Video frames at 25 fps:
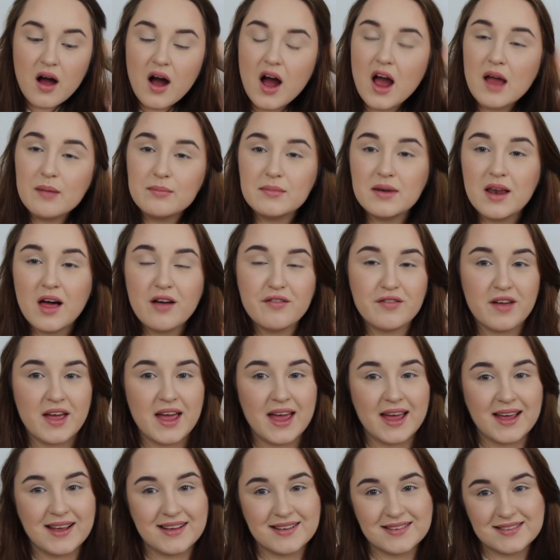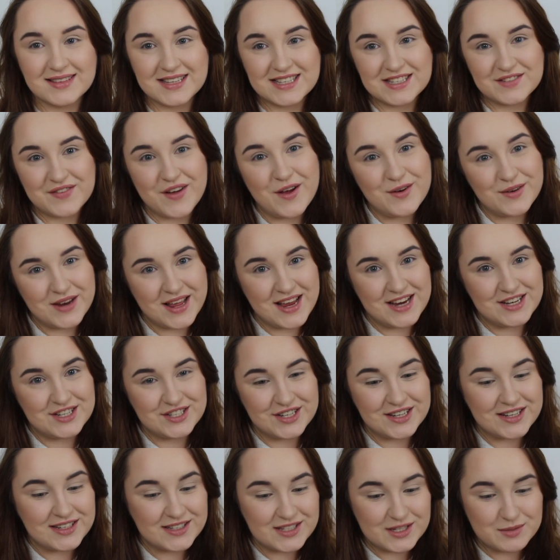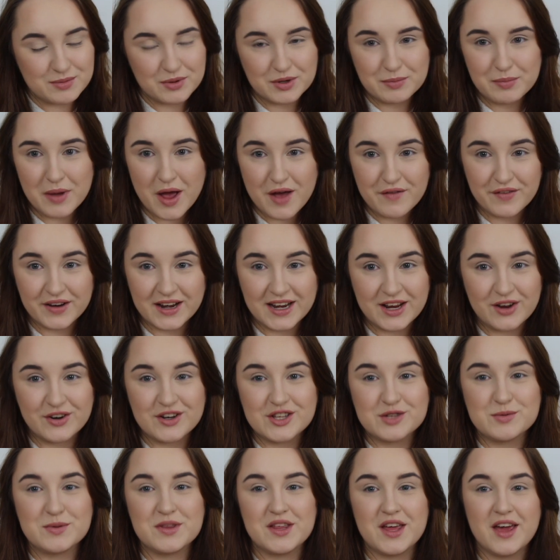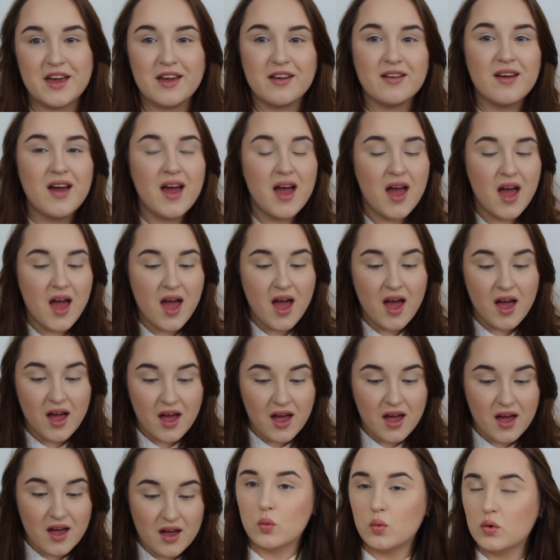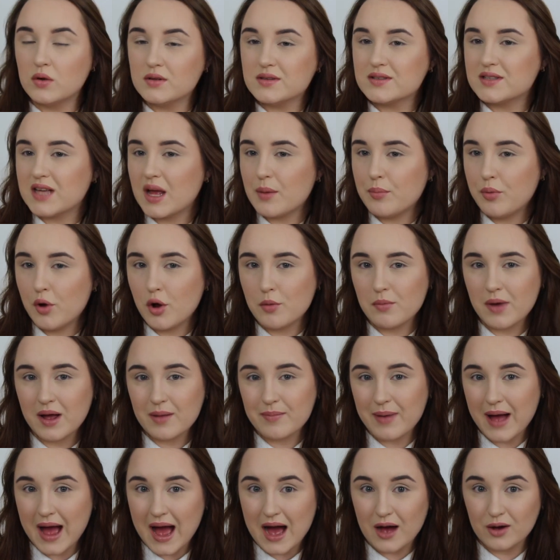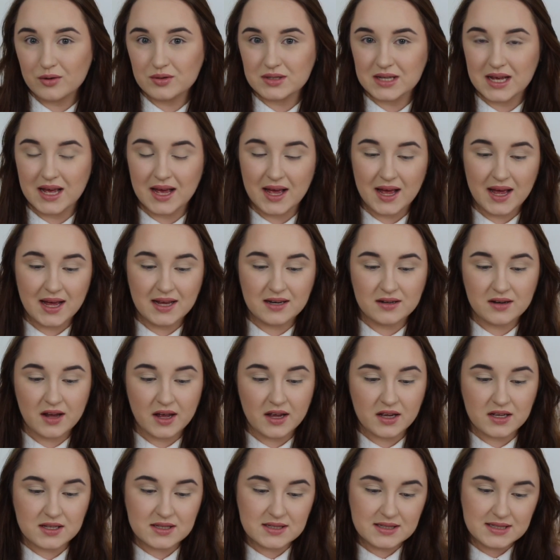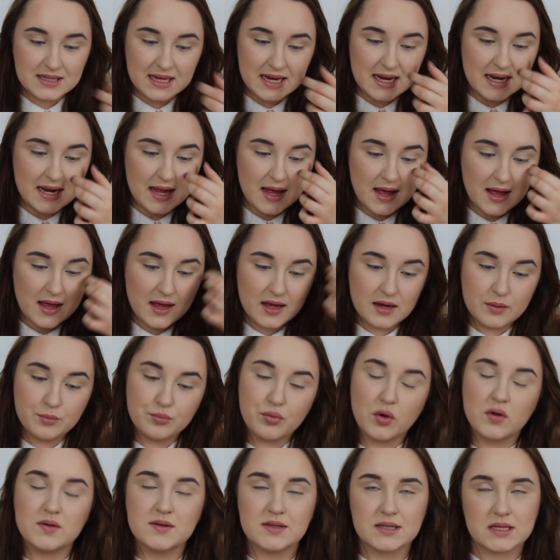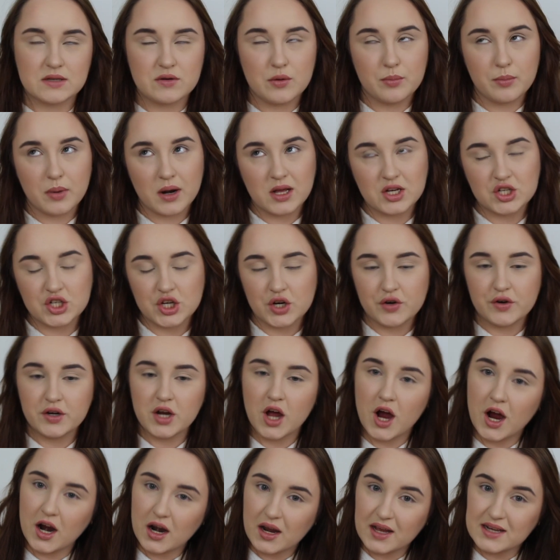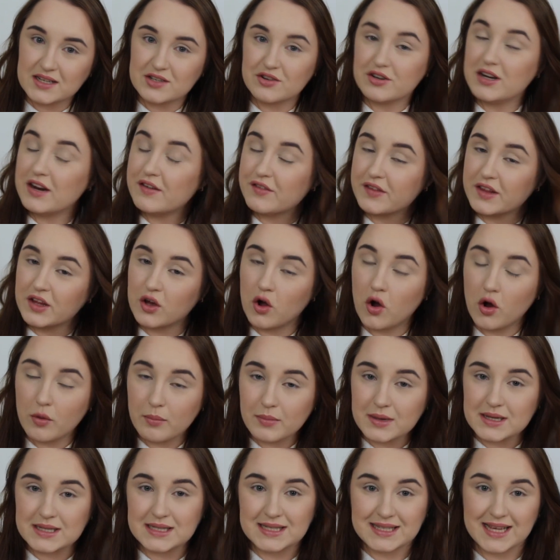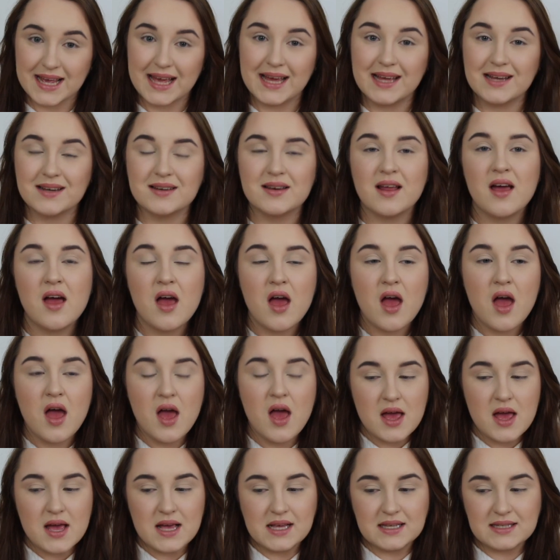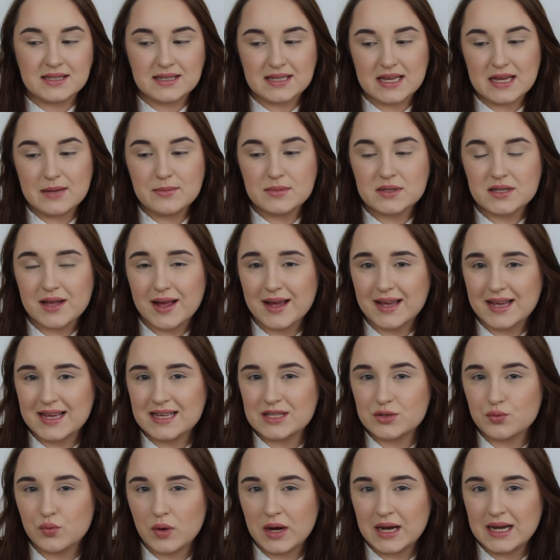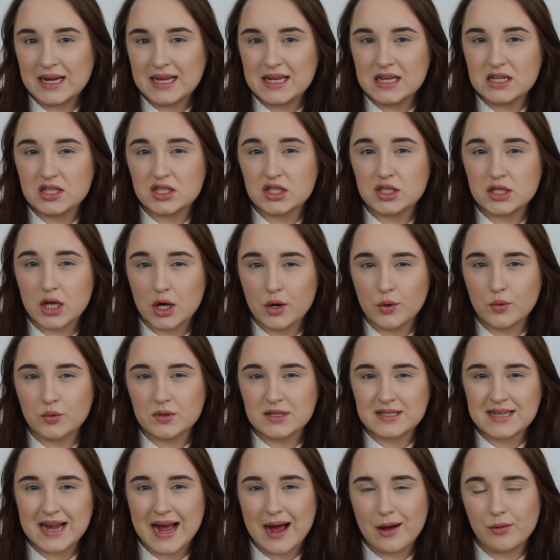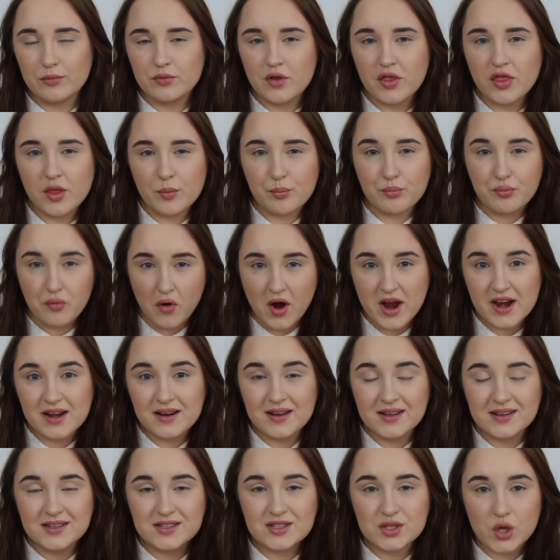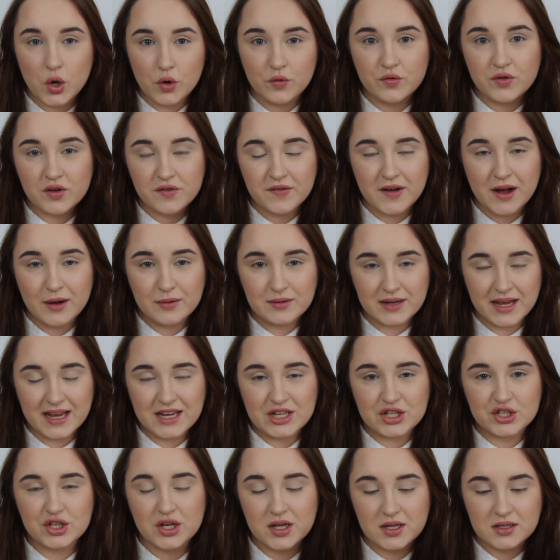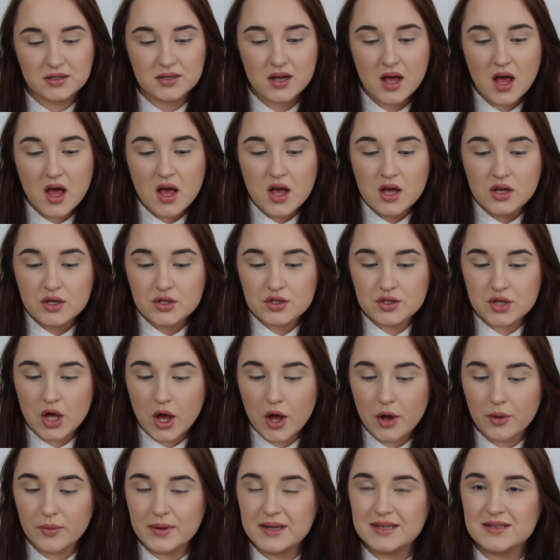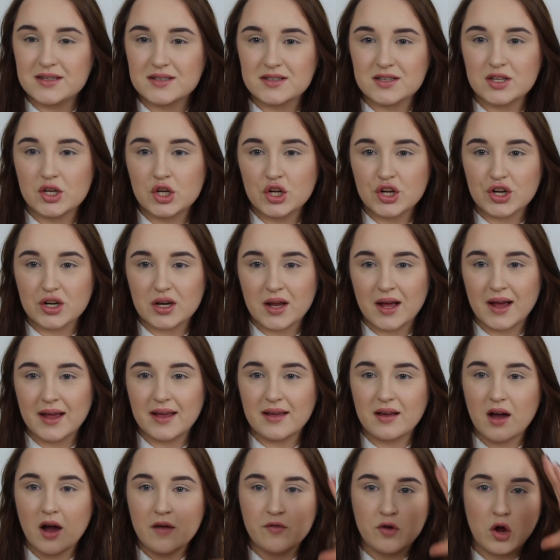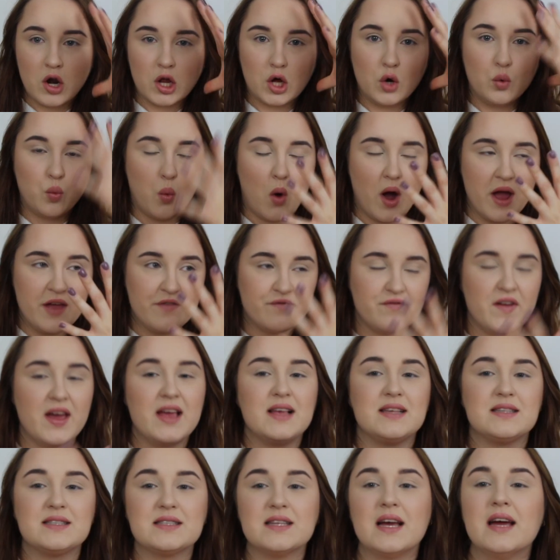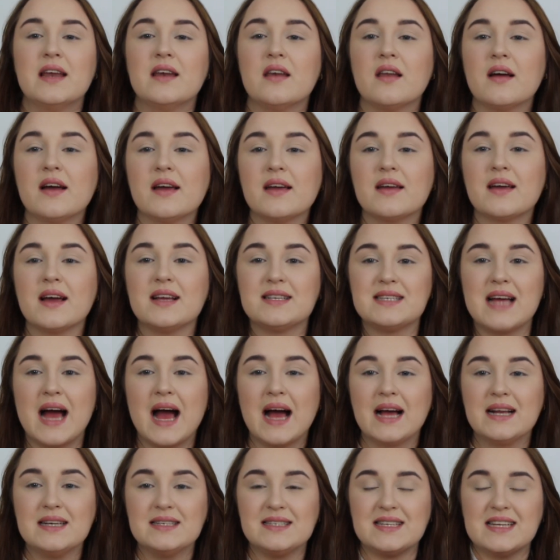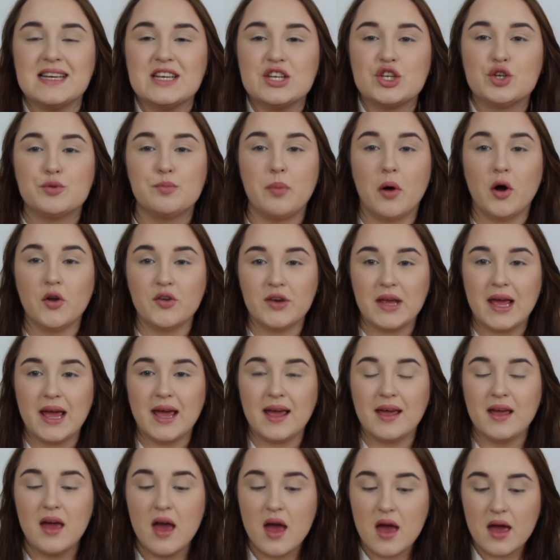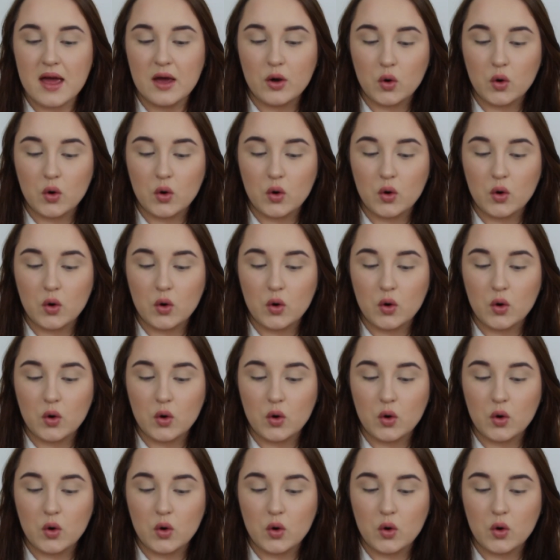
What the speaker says: I'm loving this foundation, to be perfectly honest with you. Once I put my powder and like concealer and bronzer and blusher and highlighter and everything on my skin, it seems like it's really dulled down the brightness of the foundation, so it doesn't look like I've got like a white face and like a tanned-ish body.